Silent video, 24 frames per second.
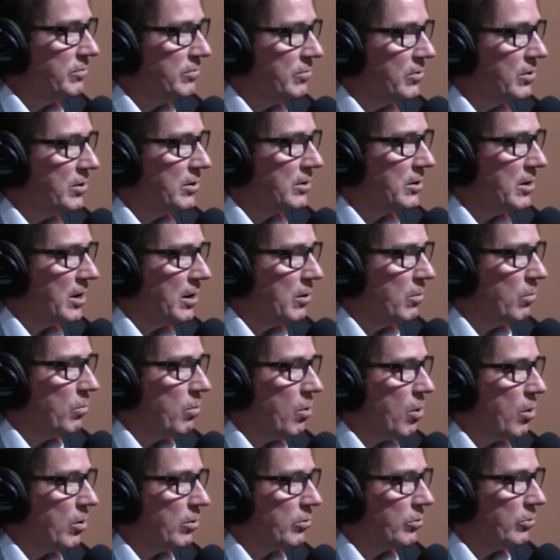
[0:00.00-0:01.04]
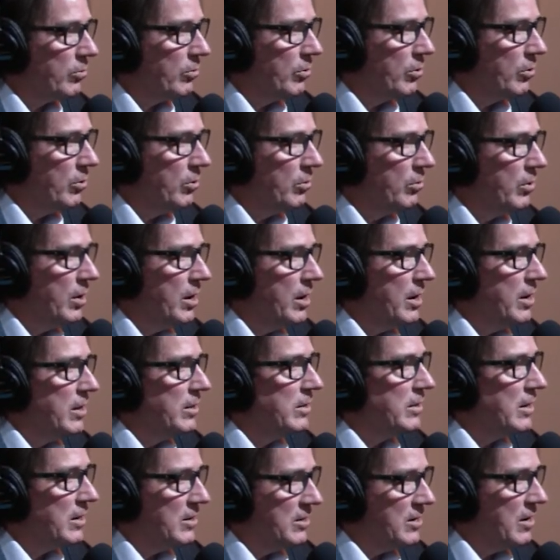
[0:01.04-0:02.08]
foot kind of walk through
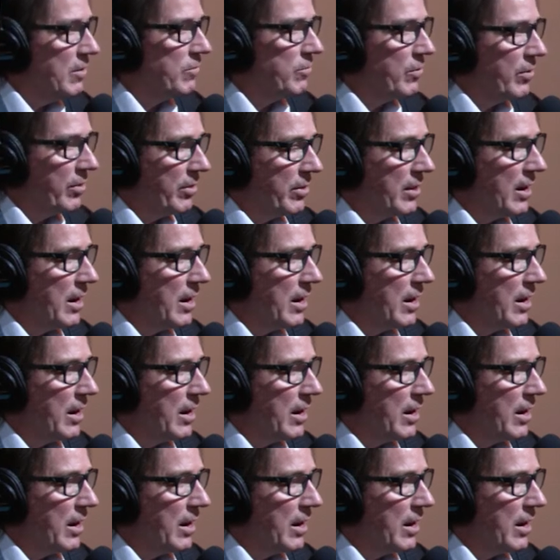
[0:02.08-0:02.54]
the different